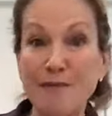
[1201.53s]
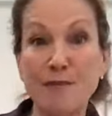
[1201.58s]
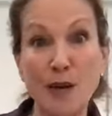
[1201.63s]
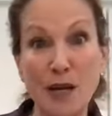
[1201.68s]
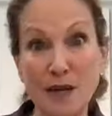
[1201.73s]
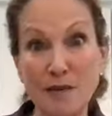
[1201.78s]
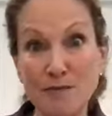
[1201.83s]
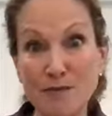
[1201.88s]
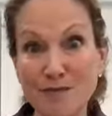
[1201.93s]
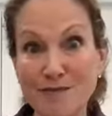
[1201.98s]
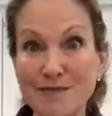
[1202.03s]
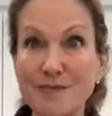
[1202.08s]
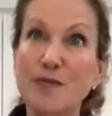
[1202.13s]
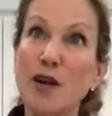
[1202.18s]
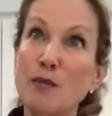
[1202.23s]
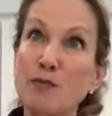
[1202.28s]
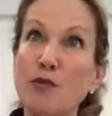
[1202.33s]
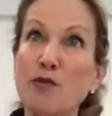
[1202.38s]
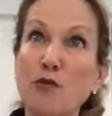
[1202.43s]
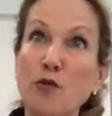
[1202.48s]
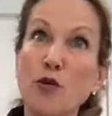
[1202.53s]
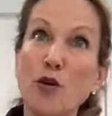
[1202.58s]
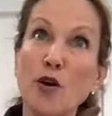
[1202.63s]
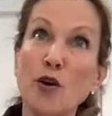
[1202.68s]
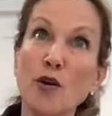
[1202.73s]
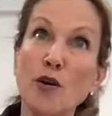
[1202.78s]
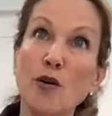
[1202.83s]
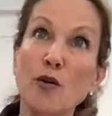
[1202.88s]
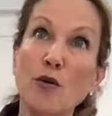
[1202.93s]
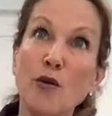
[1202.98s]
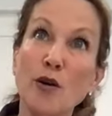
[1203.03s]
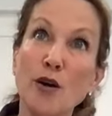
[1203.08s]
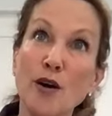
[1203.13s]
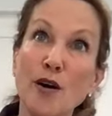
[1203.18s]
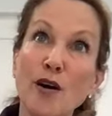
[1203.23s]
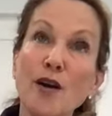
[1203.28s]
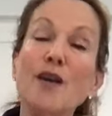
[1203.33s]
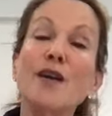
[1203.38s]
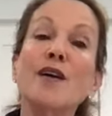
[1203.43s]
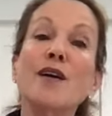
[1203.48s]
yeah, but right before
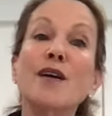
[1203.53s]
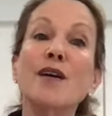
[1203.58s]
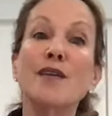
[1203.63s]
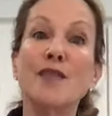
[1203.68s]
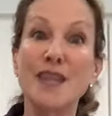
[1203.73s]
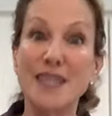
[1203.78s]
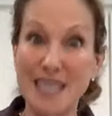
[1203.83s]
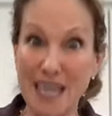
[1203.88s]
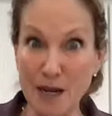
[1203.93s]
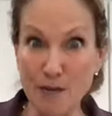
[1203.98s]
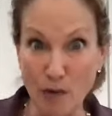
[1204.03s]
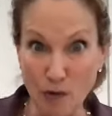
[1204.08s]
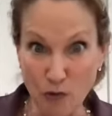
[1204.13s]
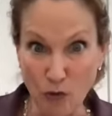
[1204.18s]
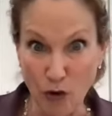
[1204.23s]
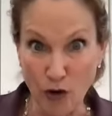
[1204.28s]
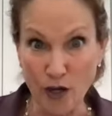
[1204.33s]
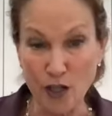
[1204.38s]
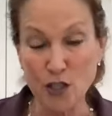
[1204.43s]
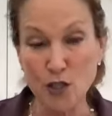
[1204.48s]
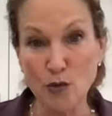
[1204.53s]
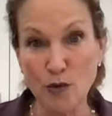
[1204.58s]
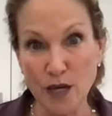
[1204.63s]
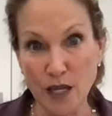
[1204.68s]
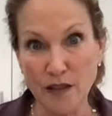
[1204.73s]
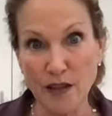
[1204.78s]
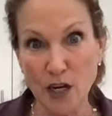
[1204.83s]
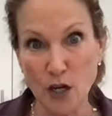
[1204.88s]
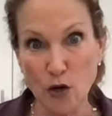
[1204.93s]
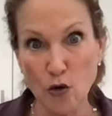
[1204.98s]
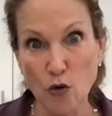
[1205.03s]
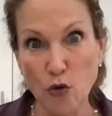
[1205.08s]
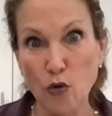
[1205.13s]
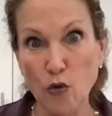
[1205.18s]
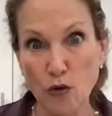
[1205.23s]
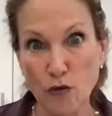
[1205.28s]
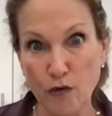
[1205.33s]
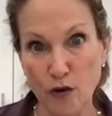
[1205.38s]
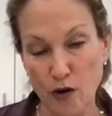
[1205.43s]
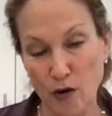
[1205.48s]
or the day before, because you want to let it
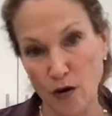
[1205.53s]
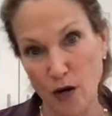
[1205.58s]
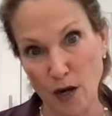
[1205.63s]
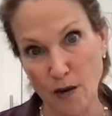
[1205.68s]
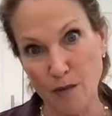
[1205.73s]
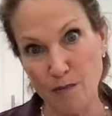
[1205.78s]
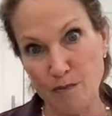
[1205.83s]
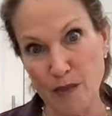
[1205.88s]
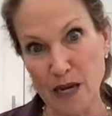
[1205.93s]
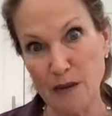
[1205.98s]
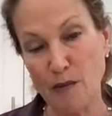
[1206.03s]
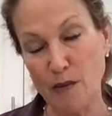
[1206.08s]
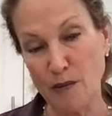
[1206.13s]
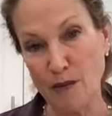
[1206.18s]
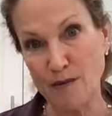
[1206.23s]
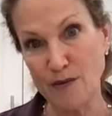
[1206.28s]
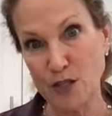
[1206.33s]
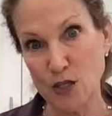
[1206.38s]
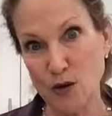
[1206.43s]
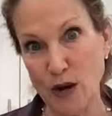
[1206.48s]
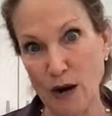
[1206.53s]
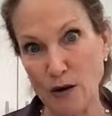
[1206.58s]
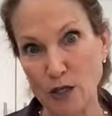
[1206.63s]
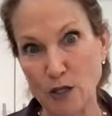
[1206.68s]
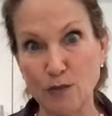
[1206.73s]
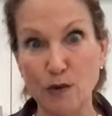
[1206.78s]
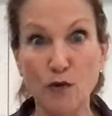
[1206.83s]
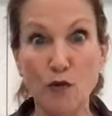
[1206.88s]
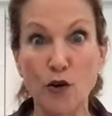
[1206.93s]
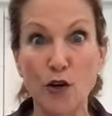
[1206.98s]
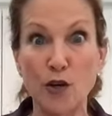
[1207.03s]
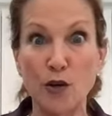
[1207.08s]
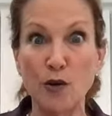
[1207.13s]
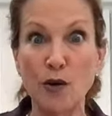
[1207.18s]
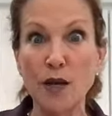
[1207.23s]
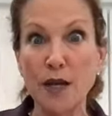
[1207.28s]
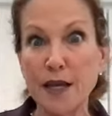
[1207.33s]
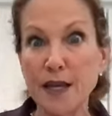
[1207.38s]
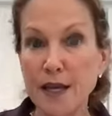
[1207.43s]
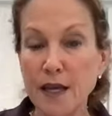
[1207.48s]
cool for a minimum of two hours before
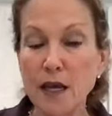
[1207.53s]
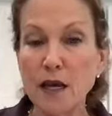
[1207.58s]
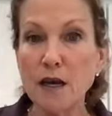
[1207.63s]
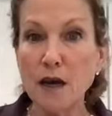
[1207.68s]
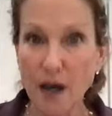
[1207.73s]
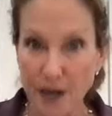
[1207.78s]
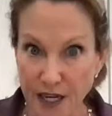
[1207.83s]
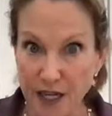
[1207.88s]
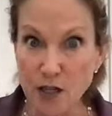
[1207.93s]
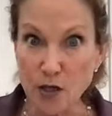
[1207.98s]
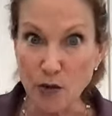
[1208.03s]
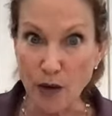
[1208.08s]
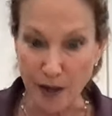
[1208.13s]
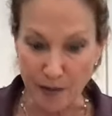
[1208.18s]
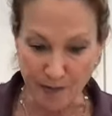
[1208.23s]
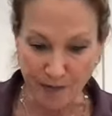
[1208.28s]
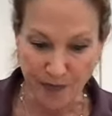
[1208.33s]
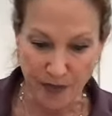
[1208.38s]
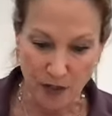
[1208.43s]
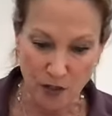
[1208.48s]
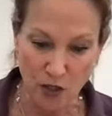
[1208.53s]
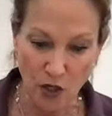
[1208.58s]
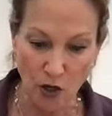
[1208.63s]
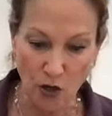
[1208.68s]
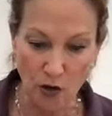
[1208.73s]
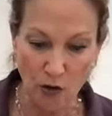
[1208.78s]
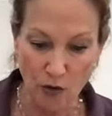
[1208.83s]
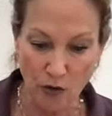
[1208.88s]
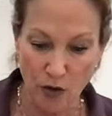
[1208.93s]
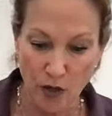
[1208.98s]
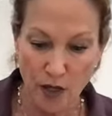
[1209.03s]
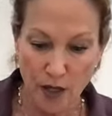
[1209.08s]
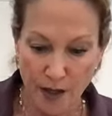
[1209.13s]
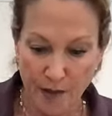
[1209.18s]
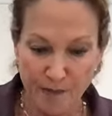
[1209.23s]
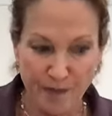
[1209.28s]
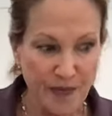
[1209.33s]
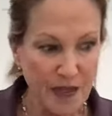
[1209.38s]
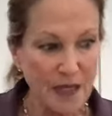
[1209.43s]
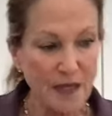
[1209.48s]
you cut into it. So
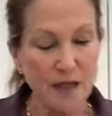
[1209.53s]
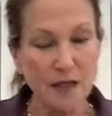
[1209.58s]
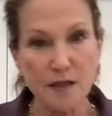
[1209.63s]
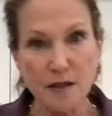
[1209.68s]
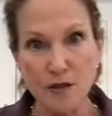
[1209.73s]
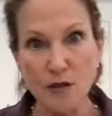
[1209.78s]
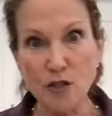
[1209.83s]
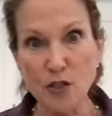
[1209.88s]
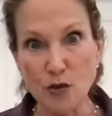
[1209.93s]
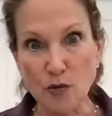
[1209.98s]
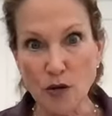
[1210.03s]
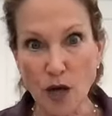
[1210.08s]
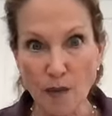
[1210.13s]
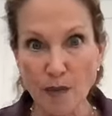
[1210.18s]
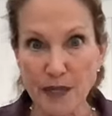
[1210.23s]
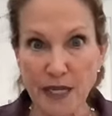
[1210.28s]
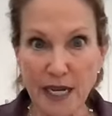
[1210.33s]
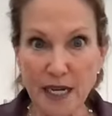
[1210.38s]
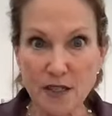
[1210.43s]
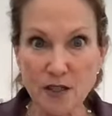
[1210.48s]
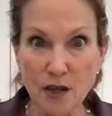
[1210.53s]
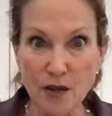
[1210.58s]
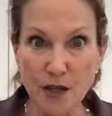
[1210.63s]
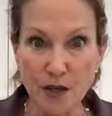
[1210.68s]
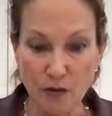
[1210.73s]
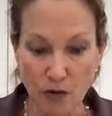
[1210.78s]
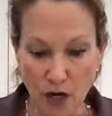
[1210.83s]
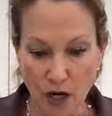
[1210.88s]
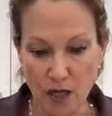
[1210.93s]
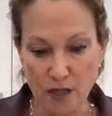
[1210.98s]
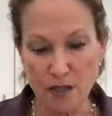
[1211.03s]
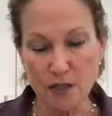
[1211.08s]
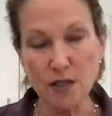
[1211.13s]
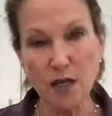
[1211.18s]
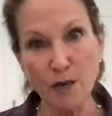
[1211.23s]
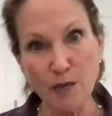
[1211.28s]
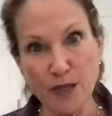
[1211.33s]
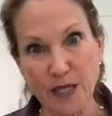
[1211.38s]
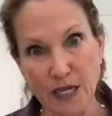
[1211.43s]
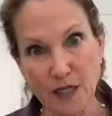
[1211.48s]
you can do a couple days on the crust,
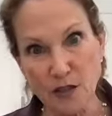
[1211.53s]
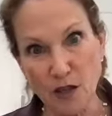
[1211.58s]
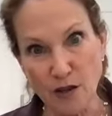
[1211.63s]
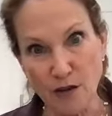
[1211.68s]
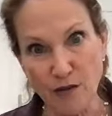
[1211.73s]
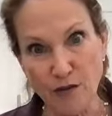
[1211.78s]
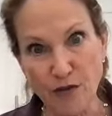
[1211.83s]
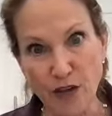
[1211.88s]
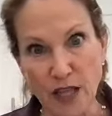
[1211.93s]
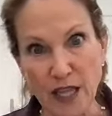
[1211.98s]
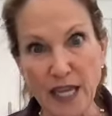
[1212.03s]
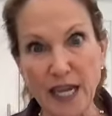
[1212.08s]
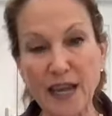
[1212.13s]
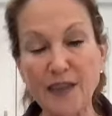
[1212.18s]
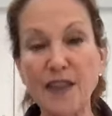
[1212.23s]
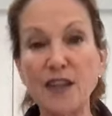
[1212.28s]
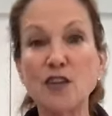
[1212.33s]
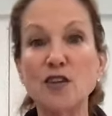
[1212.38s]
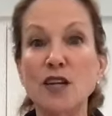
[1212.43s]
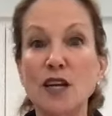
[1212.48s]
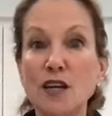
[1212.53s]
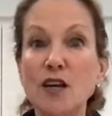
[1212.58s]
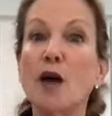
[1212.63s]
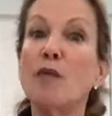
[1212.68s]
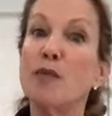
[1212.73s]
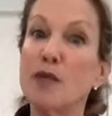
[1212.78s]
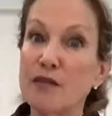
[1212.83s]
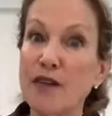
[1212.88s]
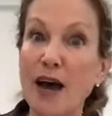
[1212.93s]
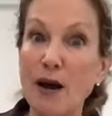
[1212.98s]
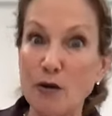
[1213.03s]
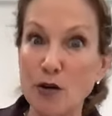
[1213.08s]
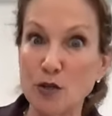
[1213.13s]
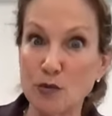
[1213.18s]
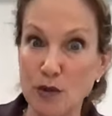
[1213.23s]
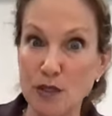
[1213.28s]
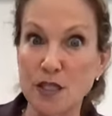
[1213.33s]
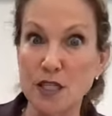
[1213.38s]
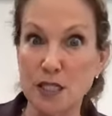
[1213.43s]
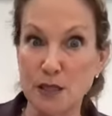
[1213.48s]
a couple days on the filling, and then you need a couple of
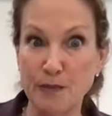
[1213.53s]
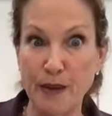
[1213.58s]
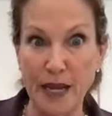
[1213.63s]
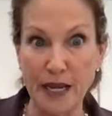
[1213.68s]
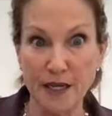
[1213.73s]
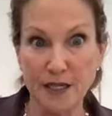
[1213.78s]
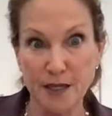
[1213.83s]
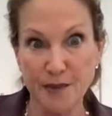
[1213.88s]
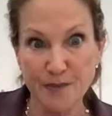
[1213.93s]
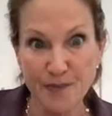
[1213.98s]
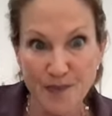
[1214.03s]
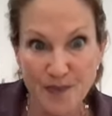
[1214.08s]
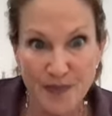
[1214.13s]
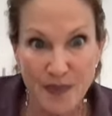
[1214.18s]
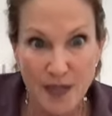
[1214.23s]
hours once it's baked.